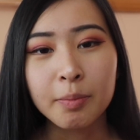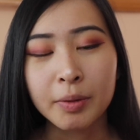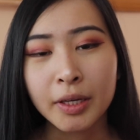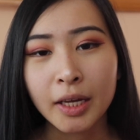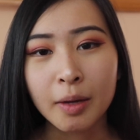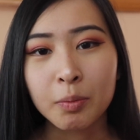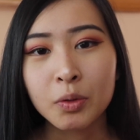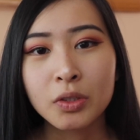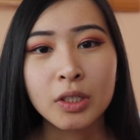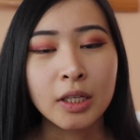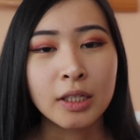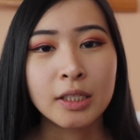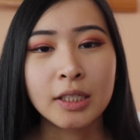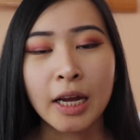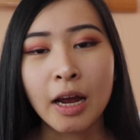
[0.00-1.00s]
being able
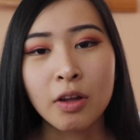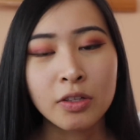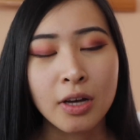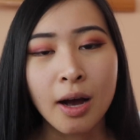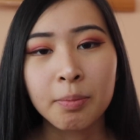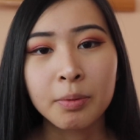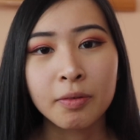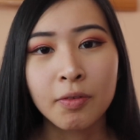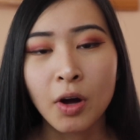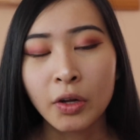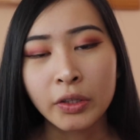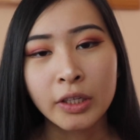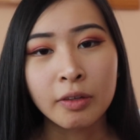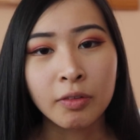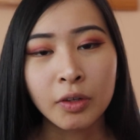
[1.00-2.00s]
to stay on top of
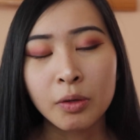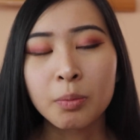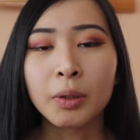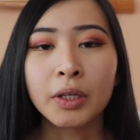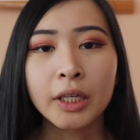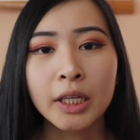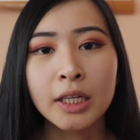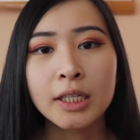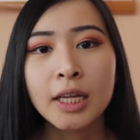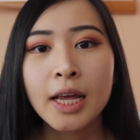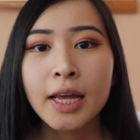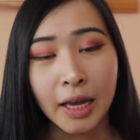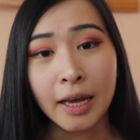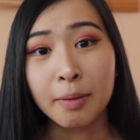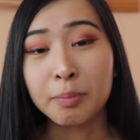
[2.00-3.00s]
all the vulnerabilities
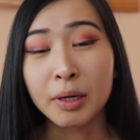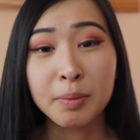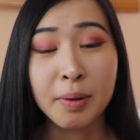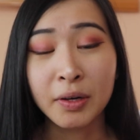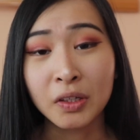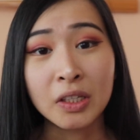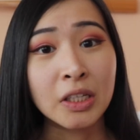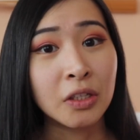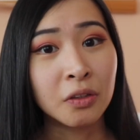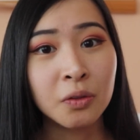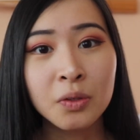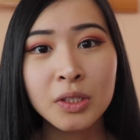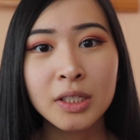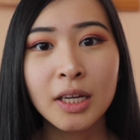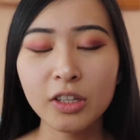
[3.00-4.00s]
and bug bounty
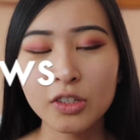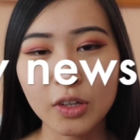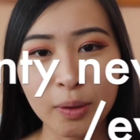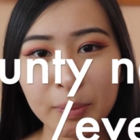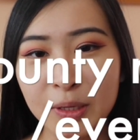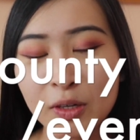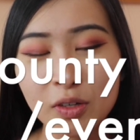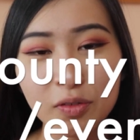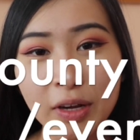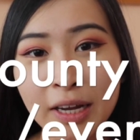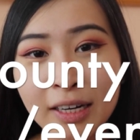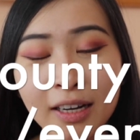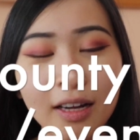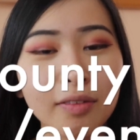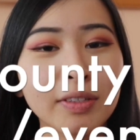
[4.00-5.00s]
news. So I'm a huge
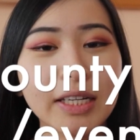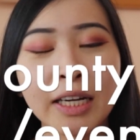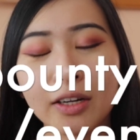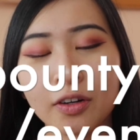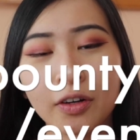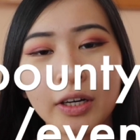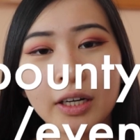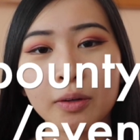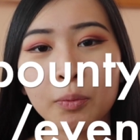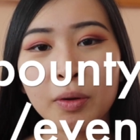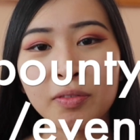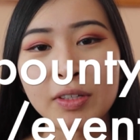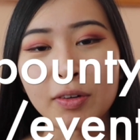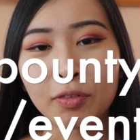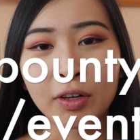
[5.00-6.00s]
fan of staying current
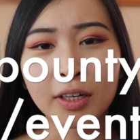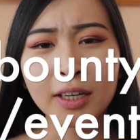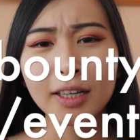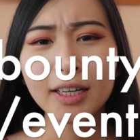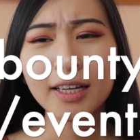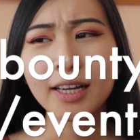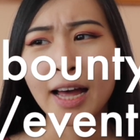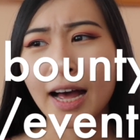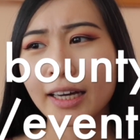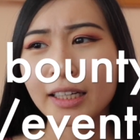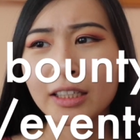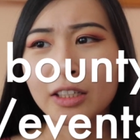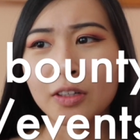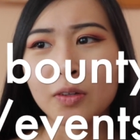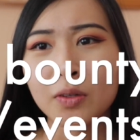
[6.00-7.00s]
with different
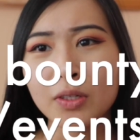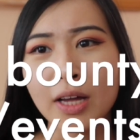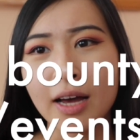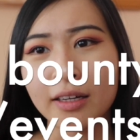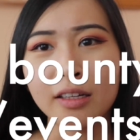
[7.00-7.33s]
hacking news.